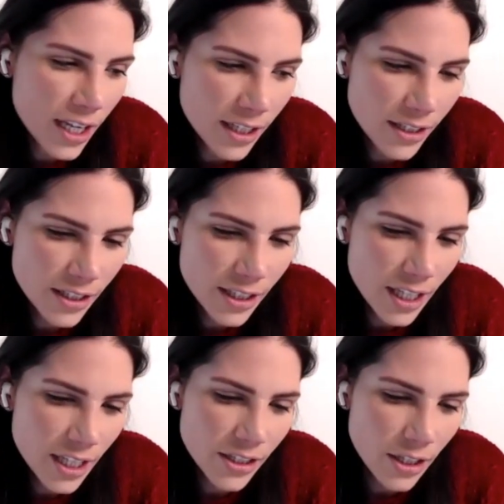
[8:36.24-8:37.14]
is
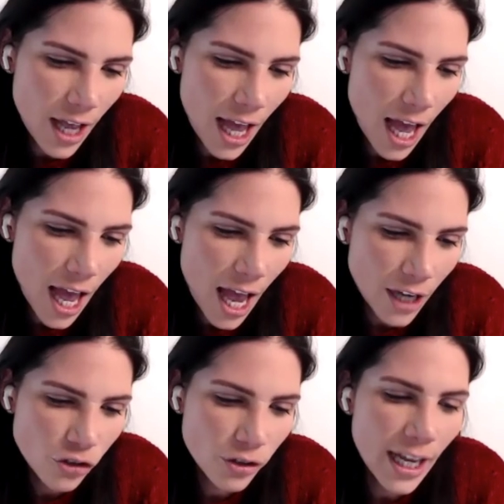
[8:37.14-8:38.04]
it's
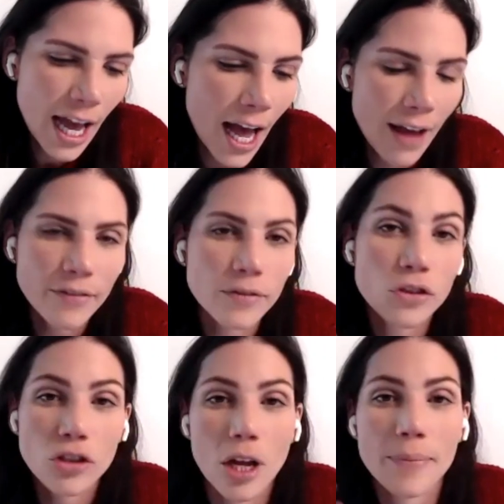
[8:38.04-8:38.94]
actually have
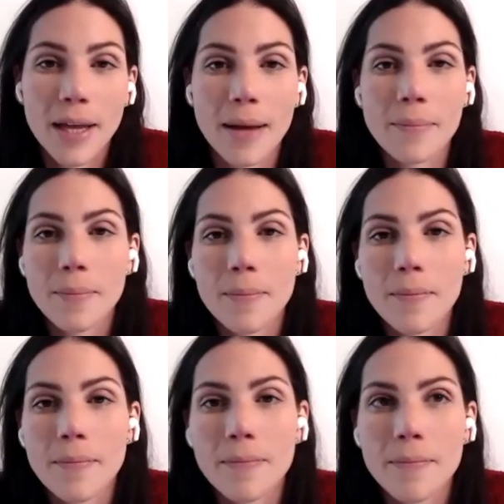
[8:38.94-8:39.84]
stop that
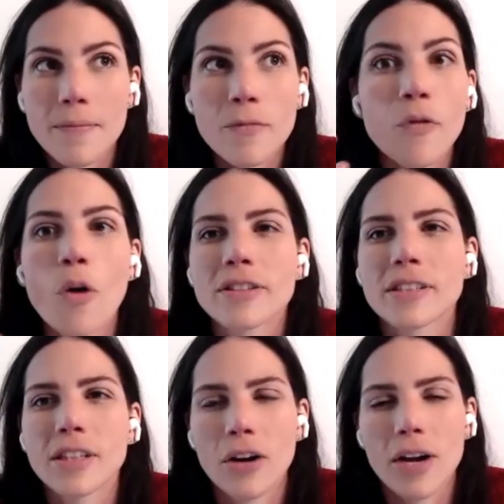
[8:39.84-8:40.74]

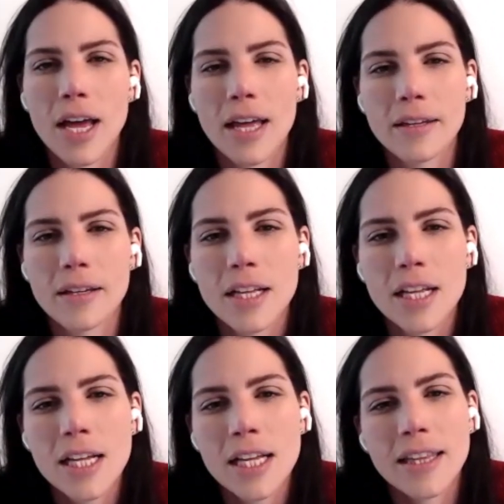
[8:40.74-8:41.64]
voice in our head
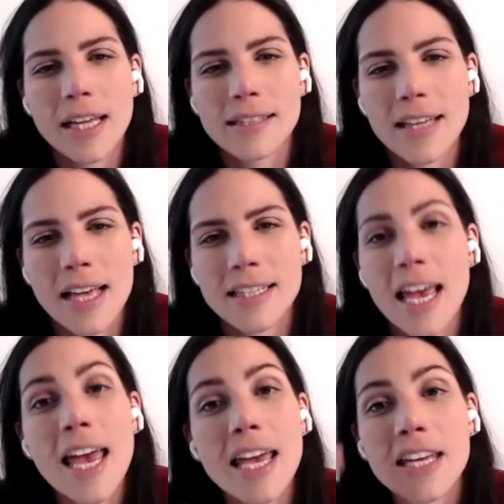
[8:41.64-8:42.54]
that says,
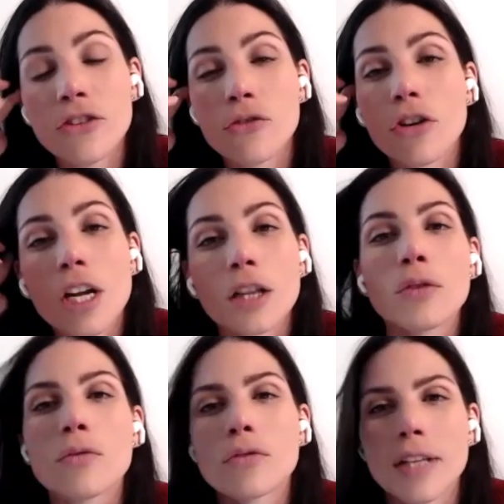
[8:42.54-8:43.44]
hey, you're gonna
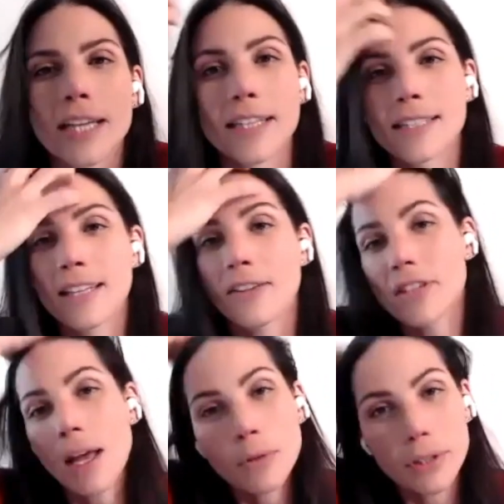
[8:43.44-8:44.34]
lose, like the
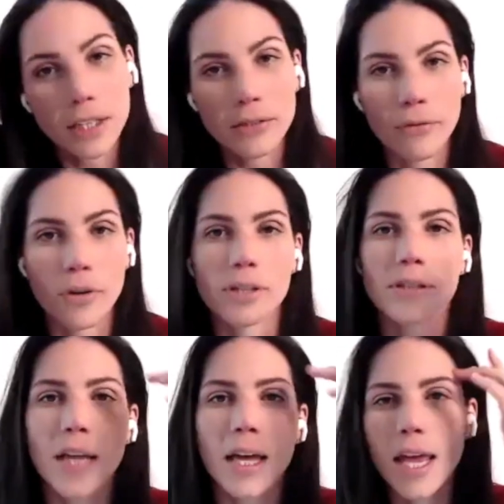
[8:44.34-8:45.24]
self-sabotage
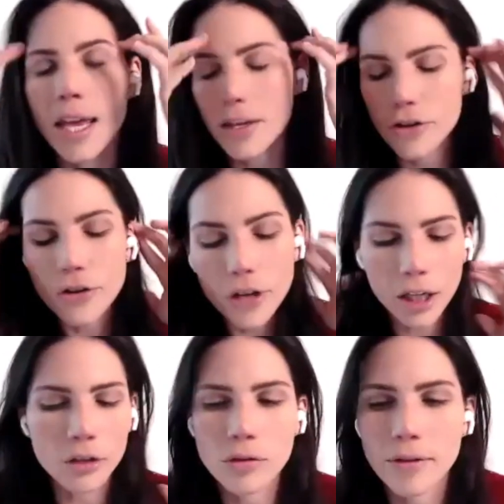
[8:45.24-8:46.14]
voice that hey, you're
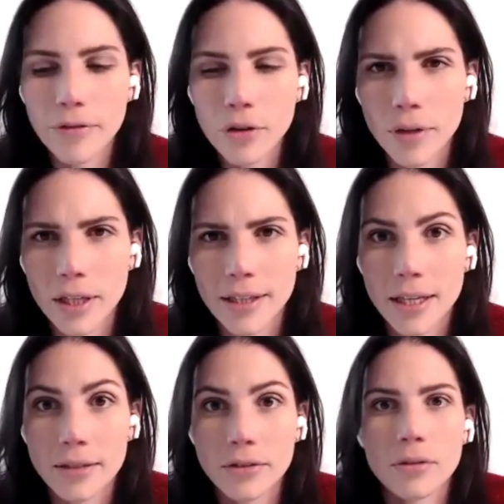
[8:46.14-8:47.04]
gonna lose if you don't eat
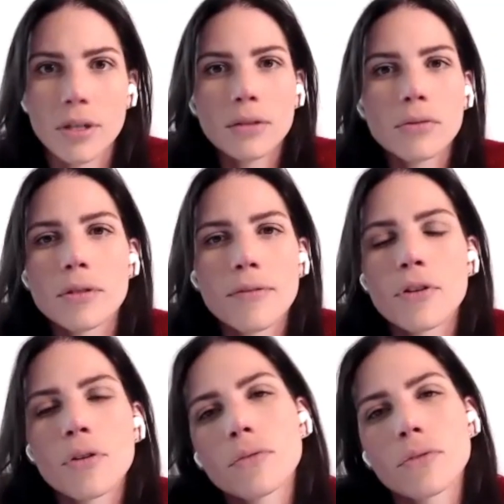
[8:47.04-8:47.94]
this, you're gonna lose if
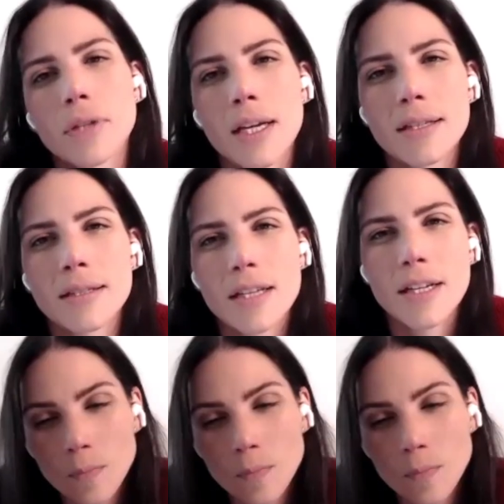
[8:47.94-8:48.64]
you don't do this.